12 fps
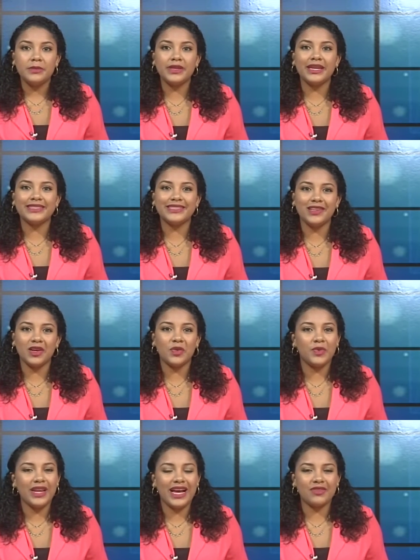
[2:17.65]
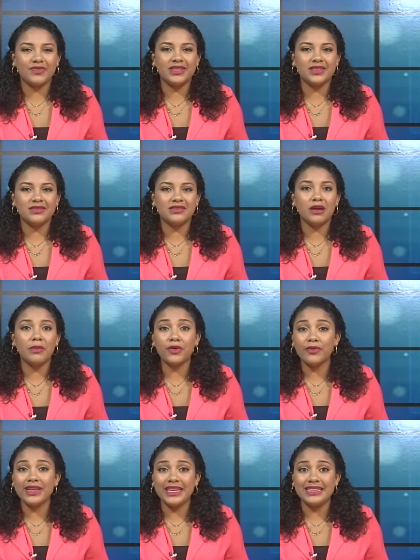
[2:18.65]
but as luck would have it, some
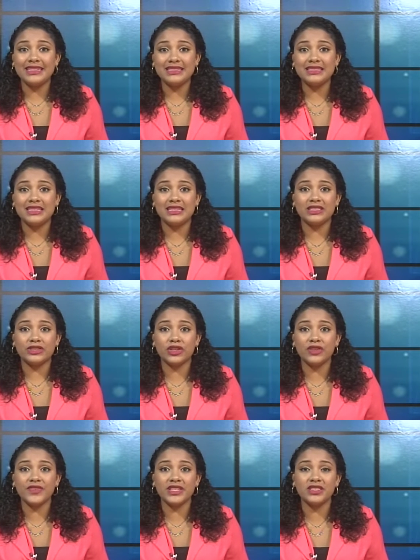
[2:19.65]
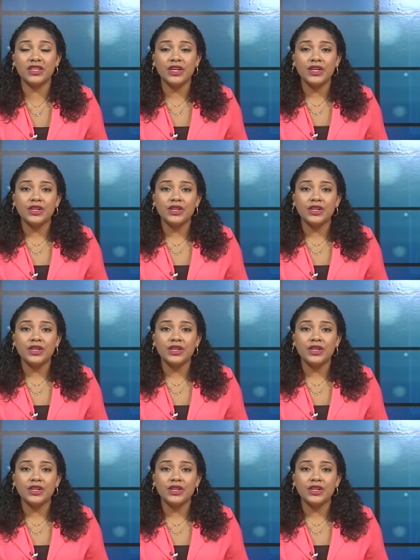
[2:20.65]
unrelated incidents surfaced